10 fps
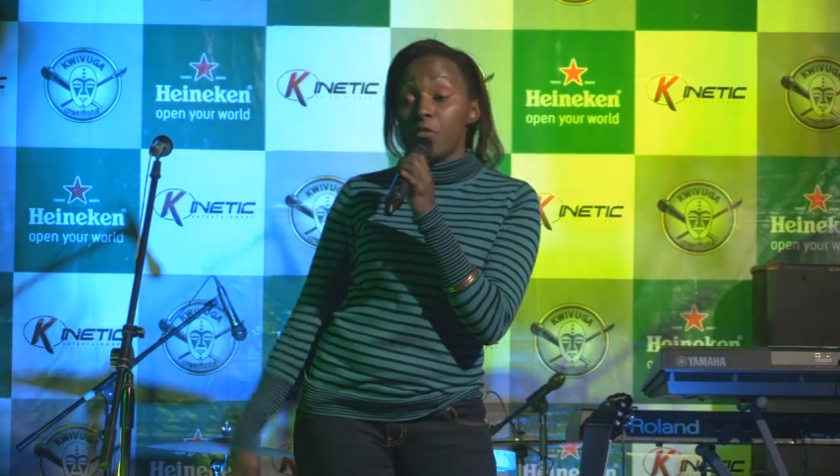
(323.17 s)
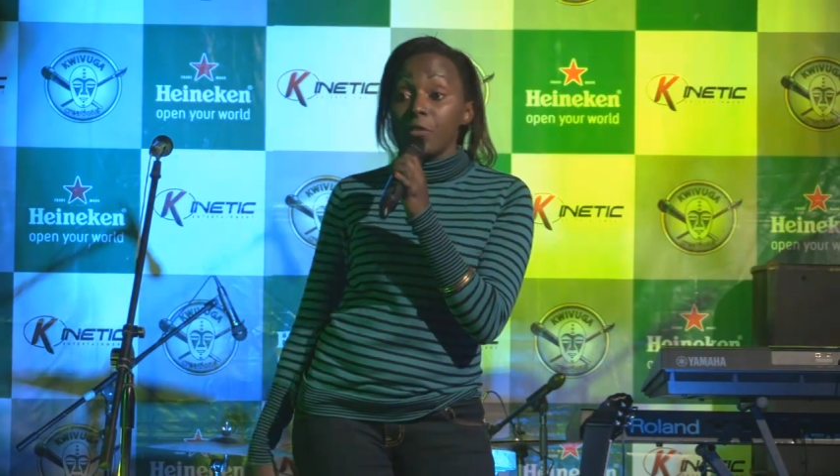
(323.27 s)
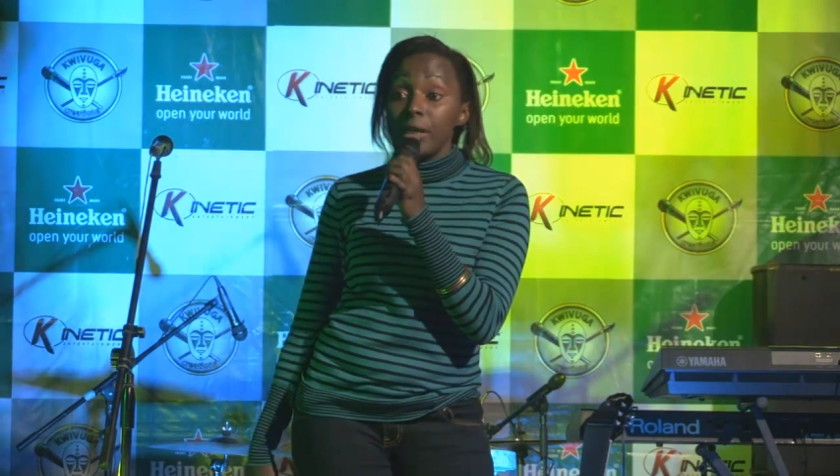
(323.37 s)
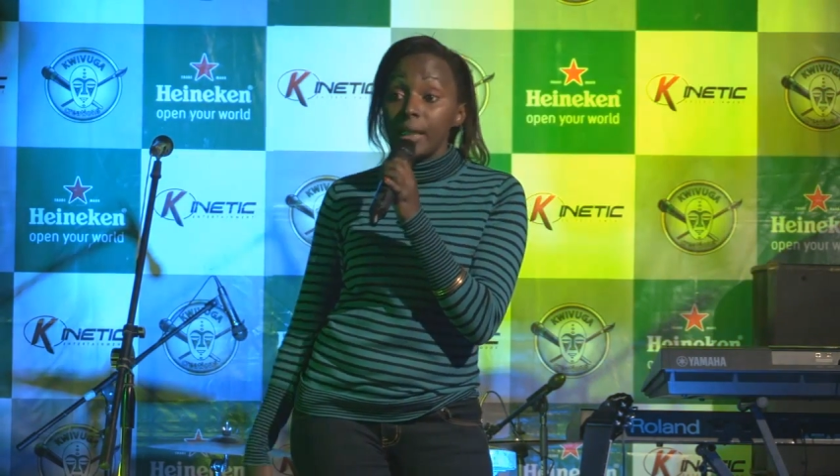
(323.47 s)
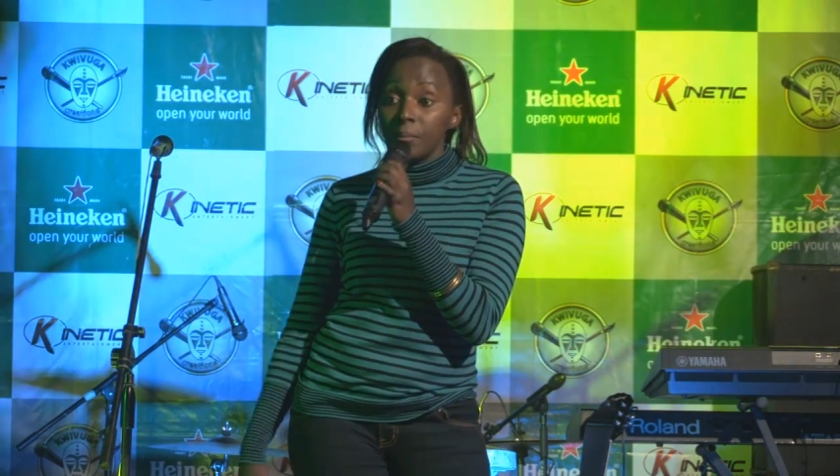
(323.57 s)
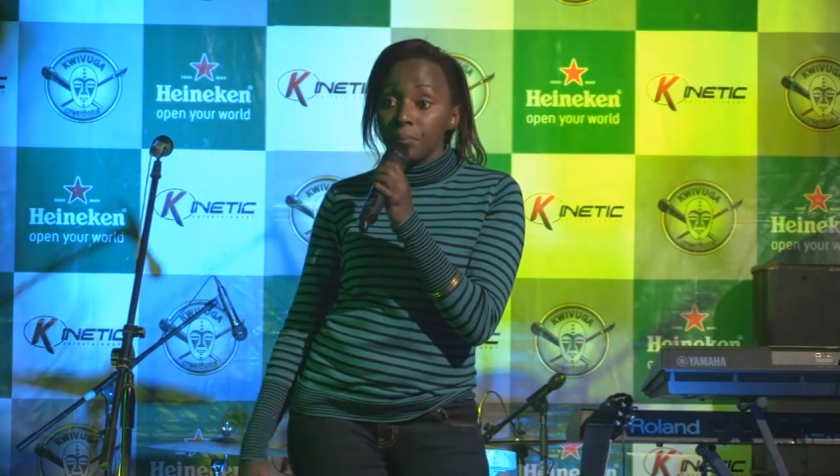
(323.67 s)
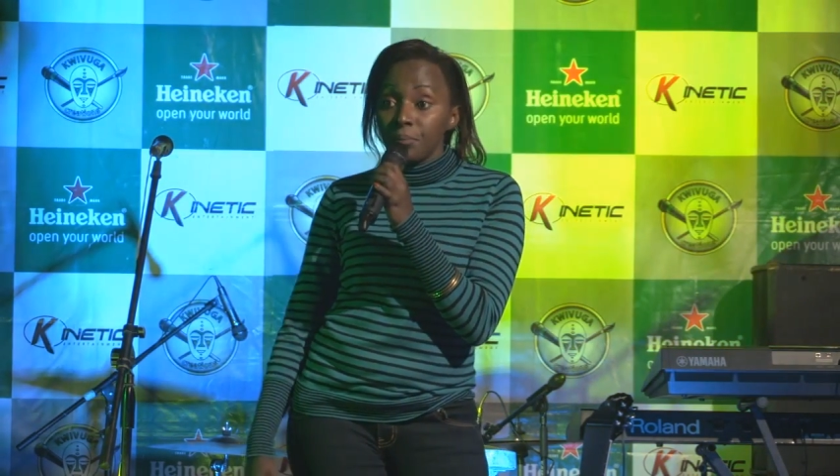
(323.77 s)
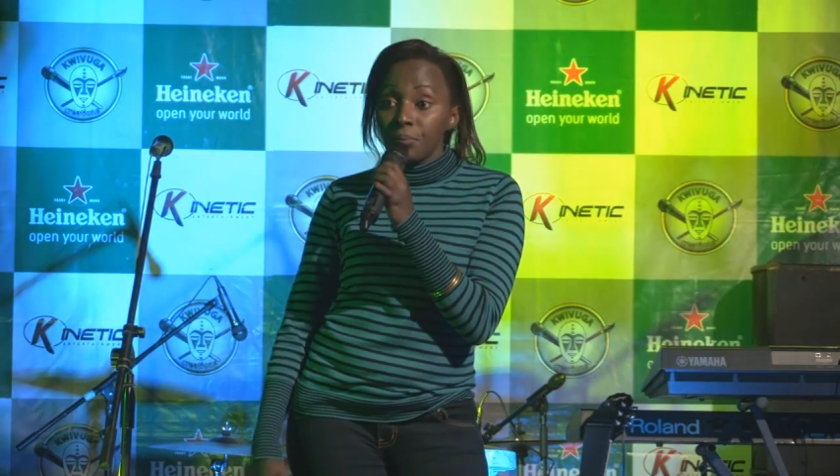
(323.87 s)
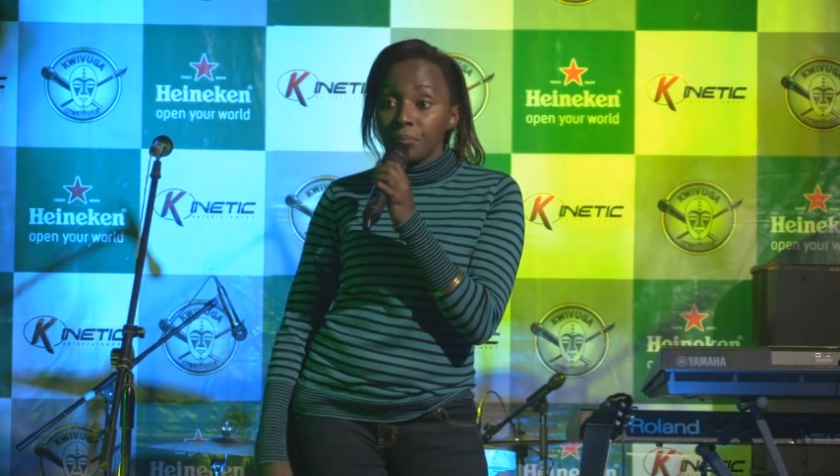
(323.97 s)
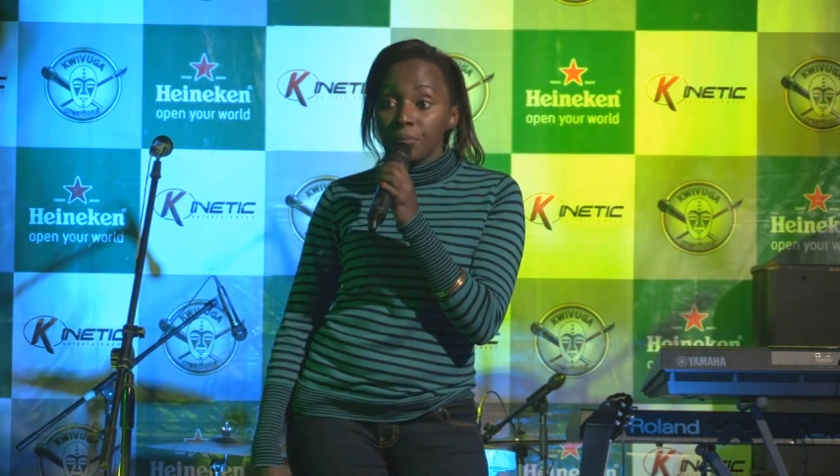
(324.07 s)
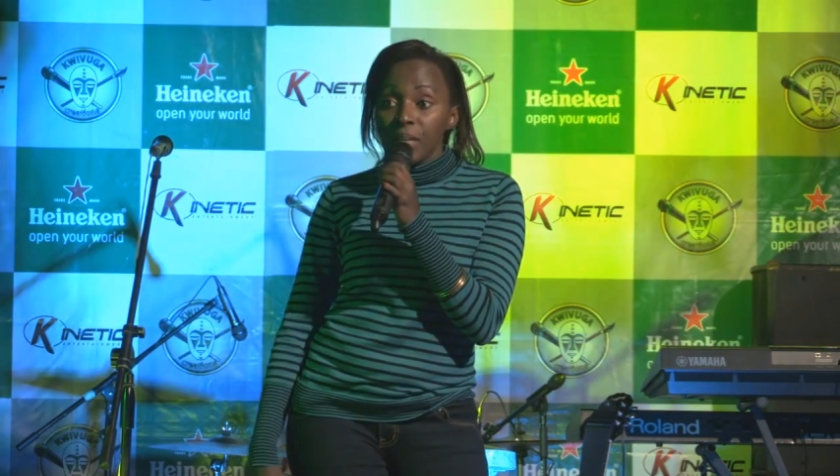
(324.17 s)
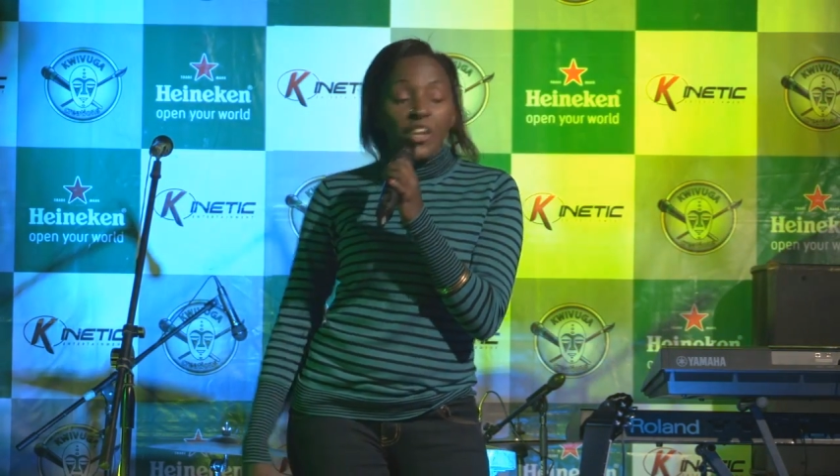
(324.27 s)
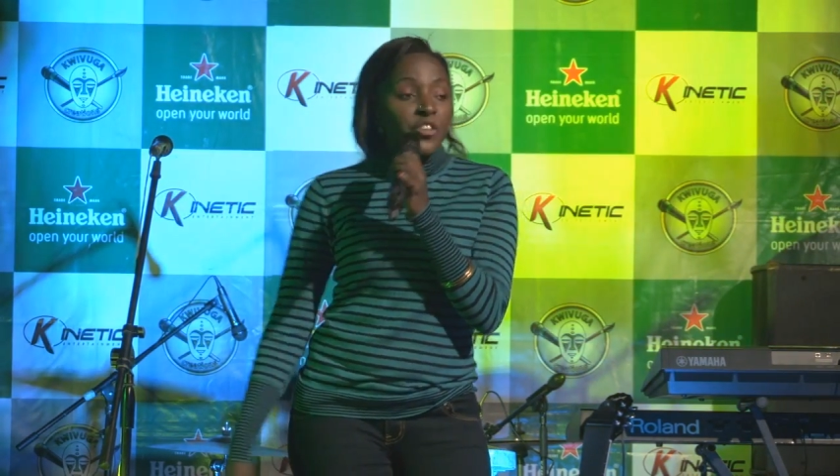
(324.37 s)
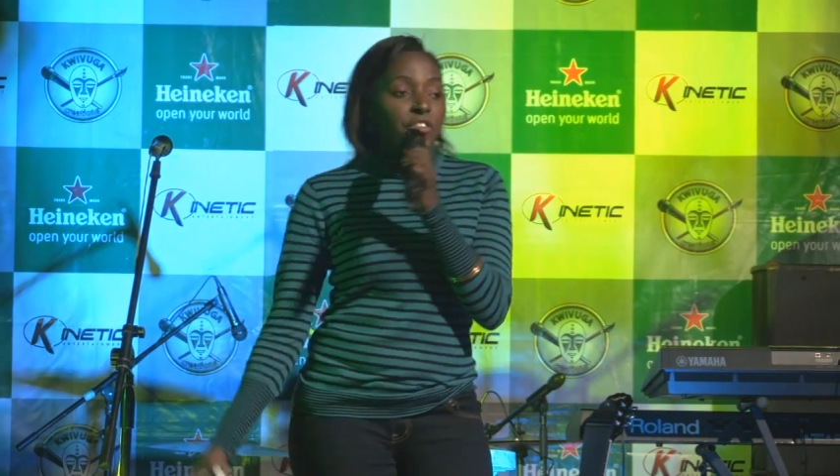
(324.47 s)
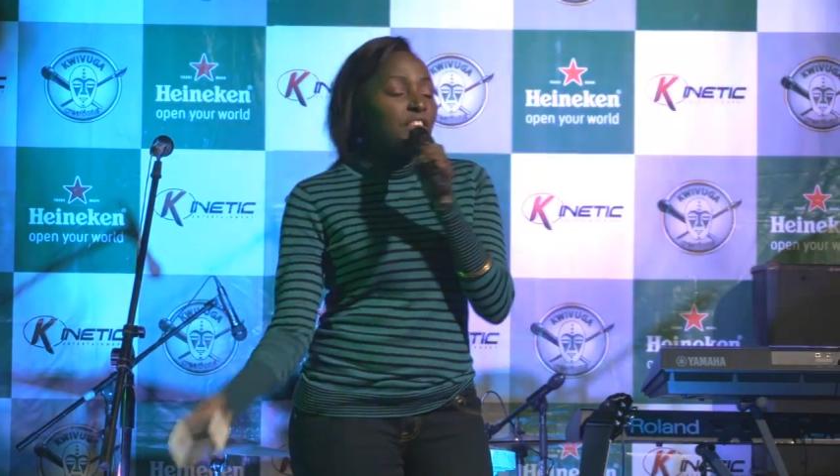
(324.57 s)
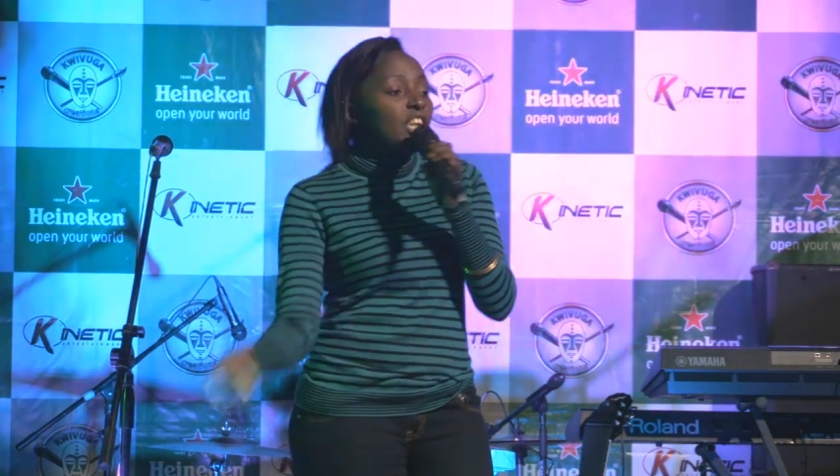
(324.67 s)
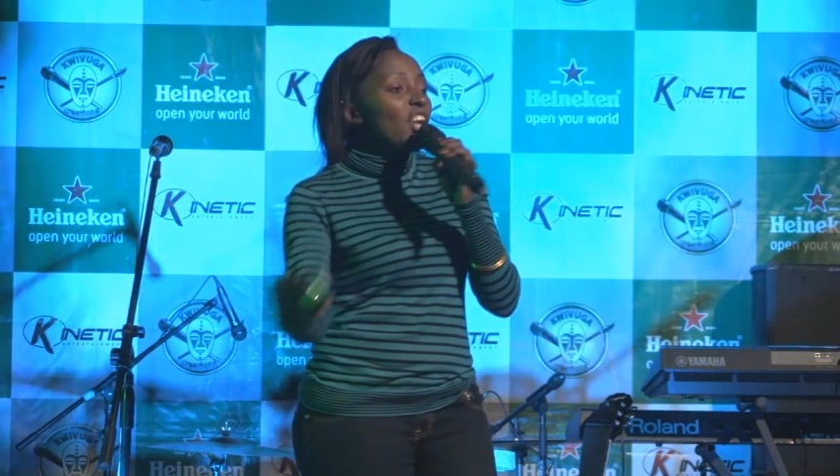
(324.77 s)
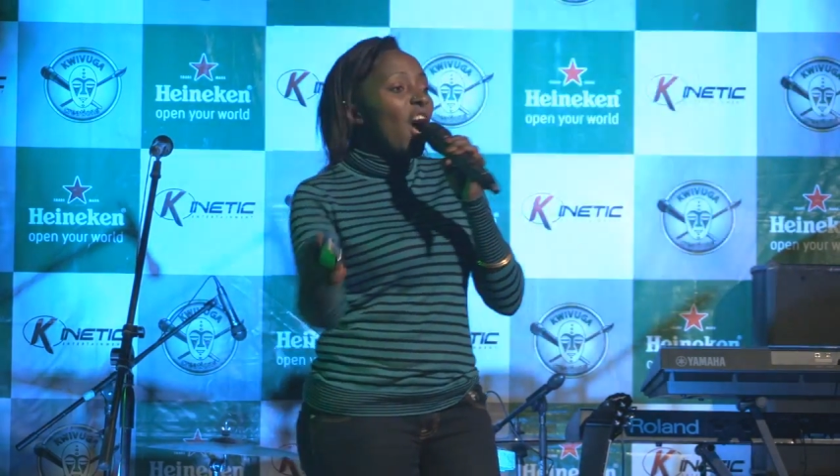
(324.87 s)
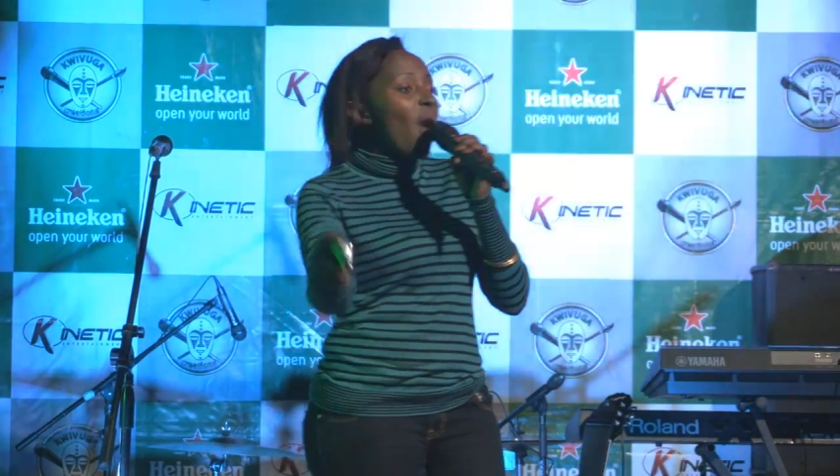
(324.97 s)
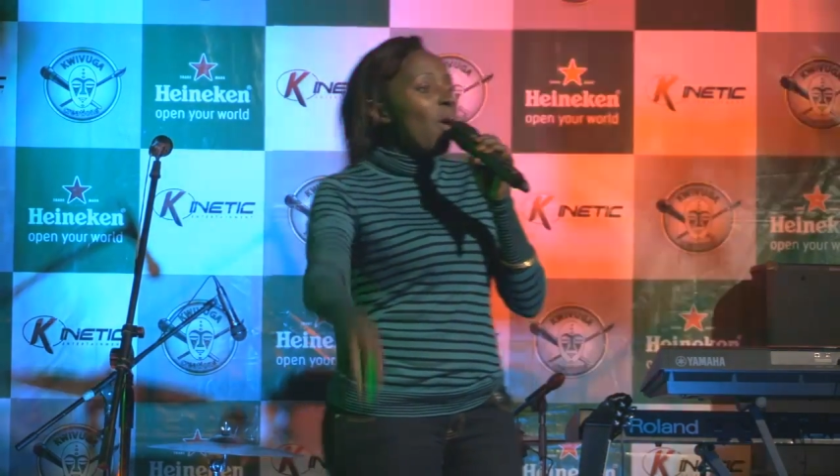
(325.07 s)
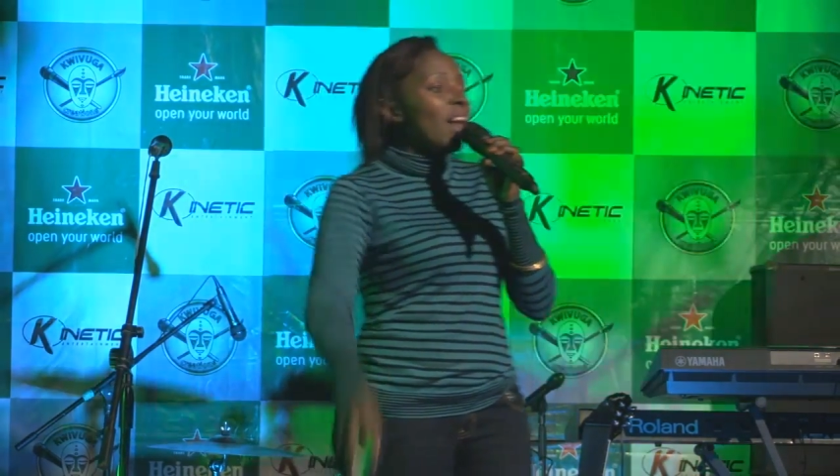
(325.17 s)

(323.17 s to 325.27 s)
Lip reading: free. You see, your